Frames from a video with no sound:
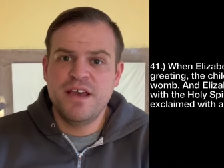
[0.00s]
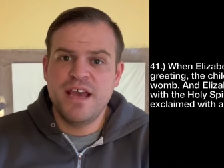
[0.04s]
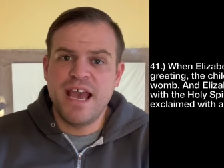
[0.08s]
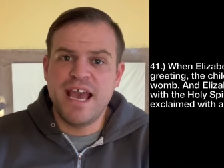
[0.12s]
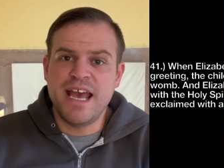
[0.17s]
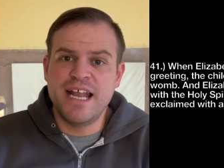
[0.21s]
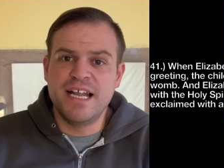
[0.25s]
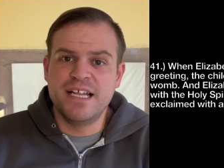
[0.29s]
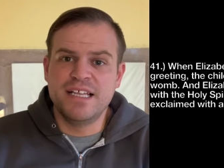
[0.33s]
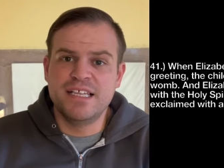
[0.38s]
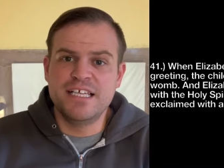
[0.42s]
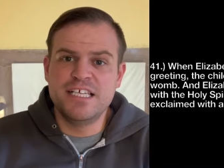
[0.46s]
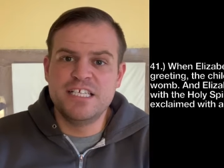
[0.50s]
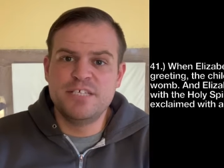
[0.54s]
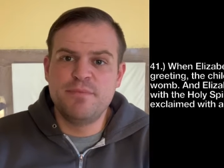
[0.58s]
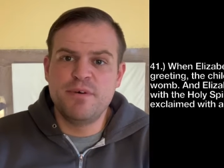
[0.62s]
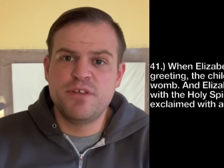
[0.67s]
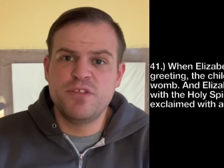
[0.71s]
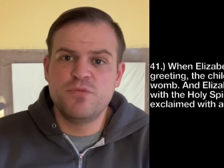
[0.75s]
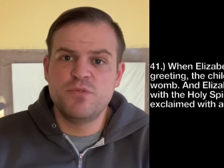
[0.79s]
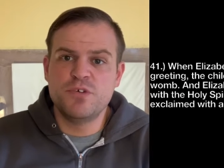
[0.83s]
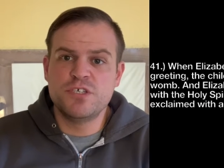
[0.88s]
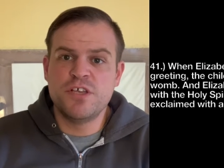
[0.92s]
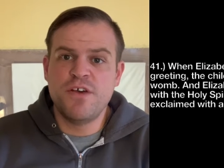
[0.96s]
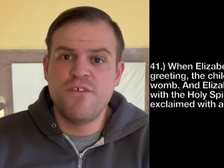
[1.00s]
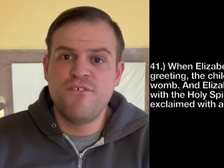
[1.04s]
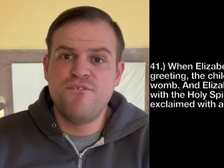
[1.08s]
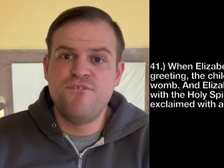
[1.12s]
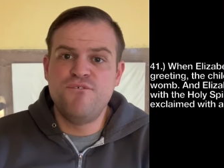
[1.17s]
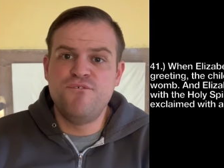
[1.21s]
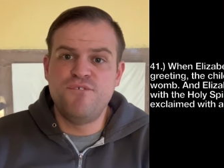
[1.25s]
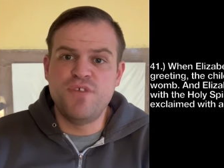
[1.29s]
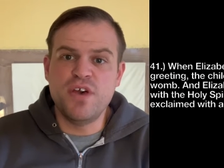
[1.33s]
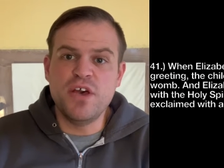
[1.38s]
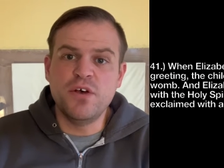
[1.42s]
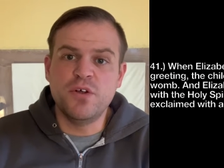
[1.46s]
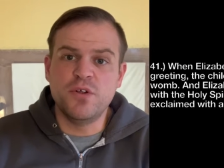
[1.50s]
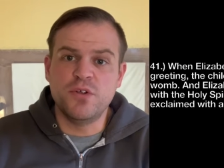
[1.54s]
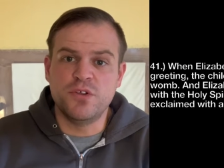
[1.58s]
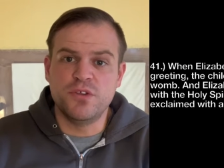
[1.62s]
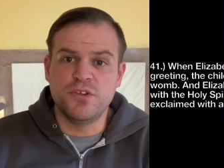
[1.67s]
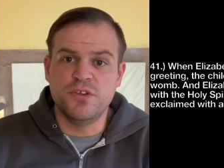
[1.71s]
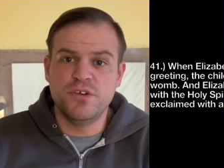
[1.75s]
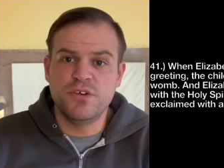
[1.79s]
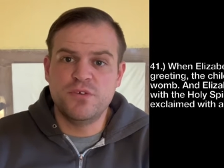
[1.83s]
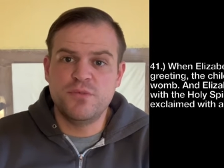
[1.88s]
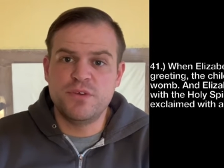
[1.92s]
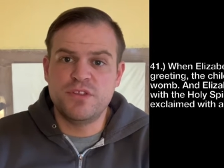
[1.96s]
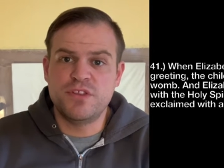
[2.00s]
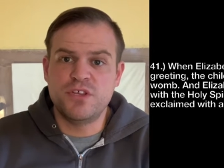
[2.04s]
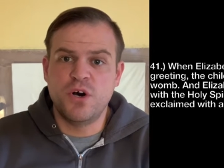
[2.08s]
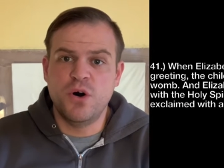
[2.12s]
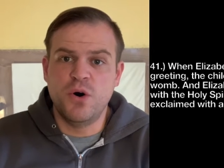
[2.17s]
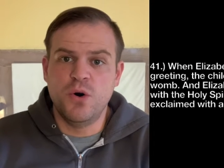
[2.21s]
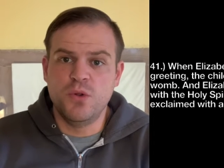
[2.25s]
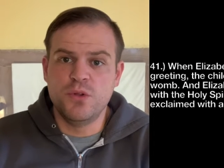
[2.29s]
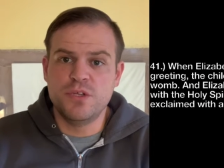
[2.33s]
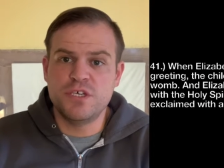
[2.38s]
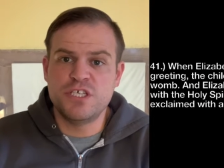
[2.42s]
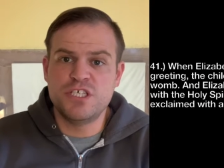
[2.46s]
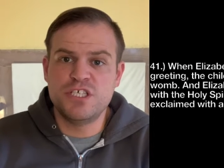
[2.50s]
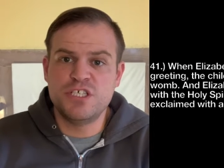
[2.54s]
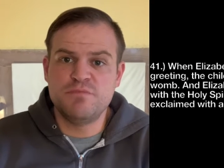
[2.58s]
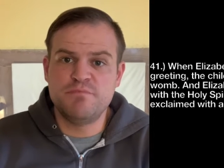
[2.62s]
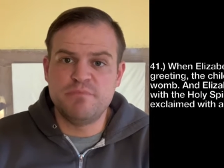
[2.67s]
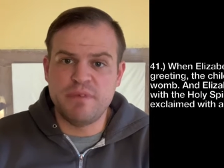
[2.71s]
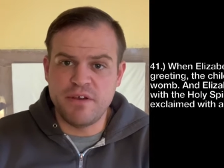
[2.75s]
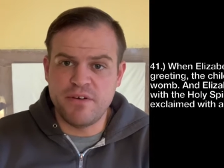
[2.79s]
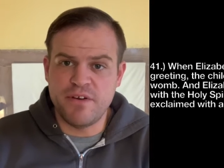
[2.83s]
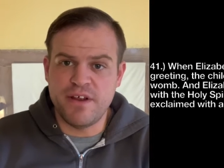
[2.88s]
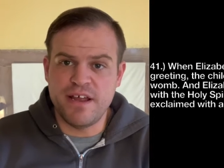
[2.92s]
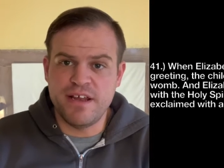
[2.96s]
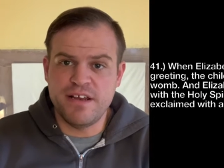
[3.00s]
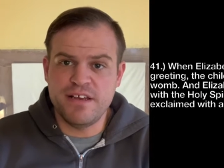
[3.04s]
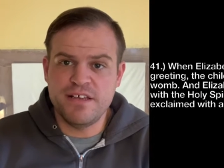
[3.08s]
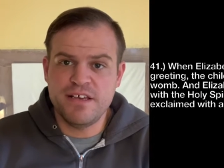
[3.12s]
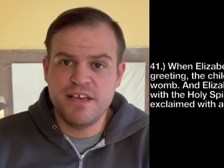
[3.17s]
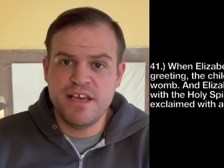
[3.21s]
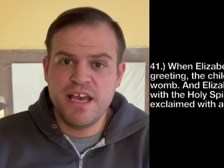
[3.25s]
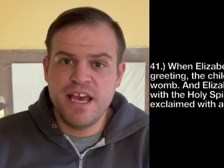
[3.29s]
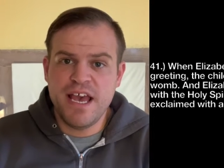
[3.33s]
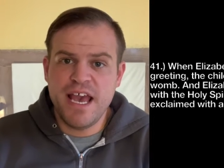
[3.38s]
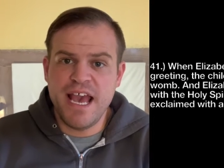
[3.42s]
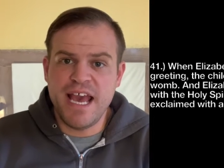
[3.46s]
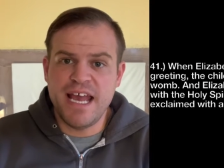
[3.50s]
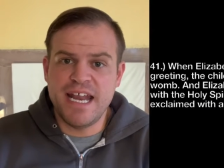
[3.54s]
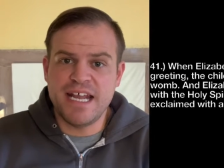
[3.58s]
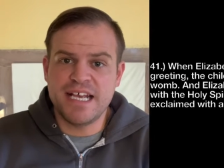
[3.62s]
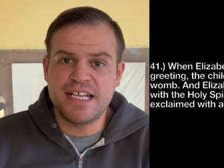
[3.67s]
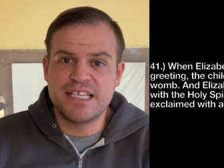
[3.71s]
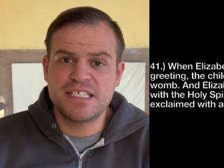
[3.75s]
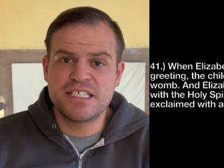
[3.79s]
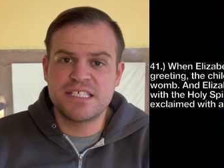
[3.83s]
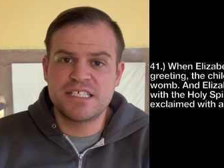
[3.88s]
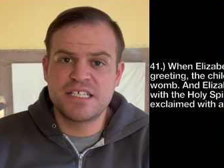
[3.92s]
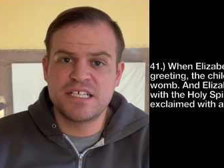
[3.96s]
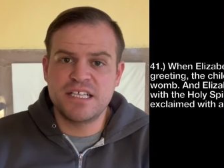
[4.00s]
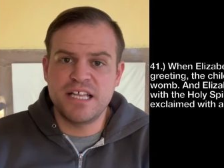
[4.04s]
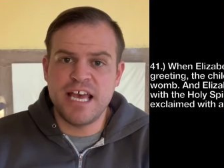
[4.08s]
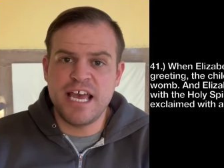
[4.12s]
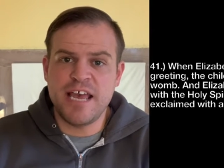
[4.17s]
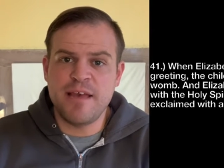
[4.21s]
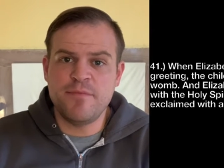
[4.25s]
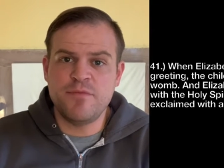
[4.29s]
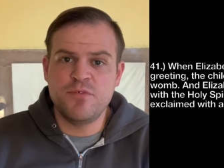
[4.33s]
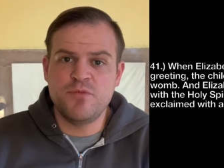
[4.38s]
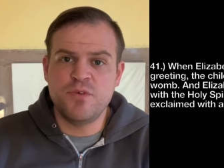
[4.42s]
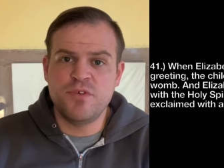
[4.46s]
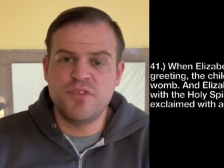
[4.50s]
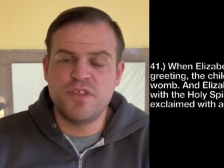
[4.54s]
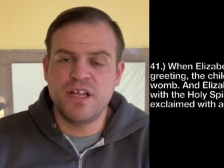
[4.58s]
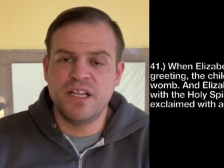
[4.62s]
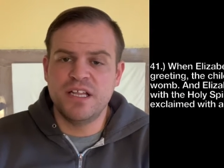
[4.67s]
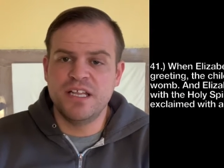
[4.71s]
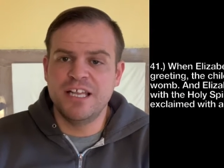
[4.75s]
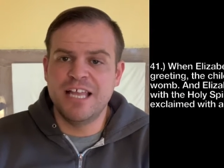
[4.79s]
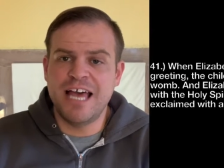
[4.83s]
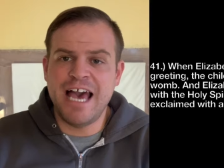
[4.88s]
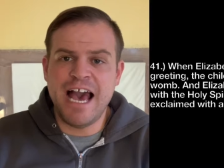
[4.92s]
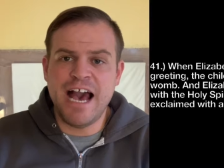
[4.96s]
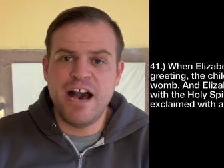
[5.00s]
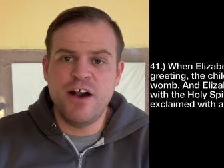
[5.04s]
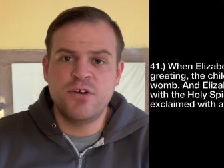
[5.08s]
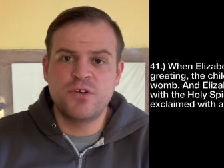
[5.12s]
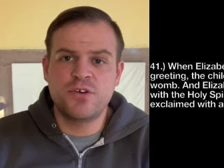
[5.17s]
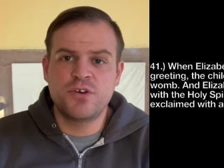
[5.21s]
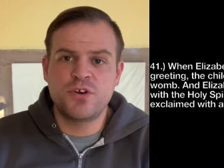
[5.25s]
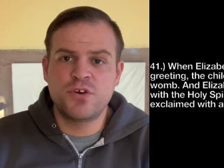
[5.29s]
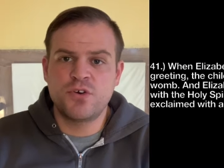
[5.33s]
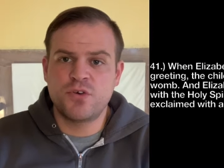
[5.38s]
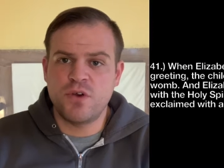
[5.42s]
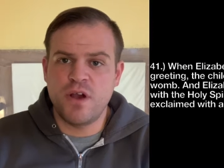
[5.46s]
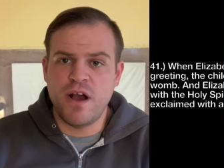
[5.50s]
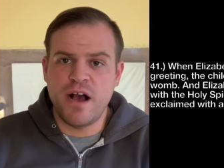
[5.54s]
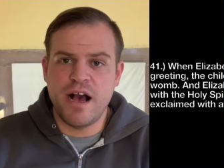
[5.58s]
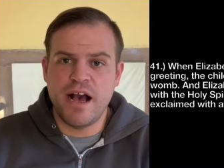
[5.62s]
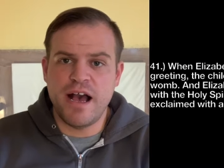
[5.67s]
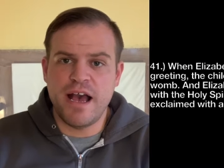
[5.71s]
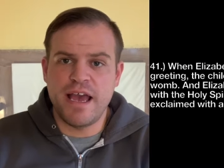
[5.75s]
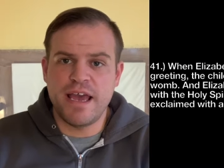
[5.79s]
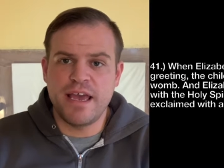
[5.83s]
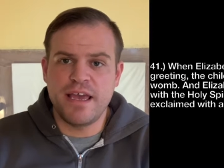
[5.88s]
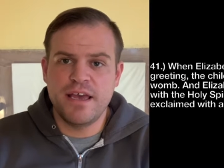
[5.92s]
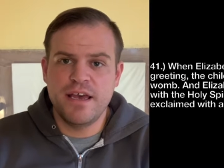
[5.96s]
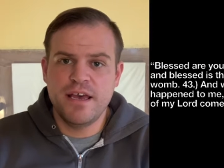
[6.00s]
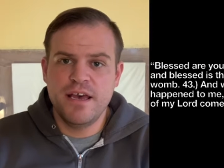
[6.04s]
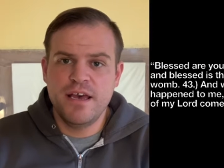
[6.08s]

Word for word: And Elizabeth was filled with the Holy Spirit and exclaimed with a loud cry,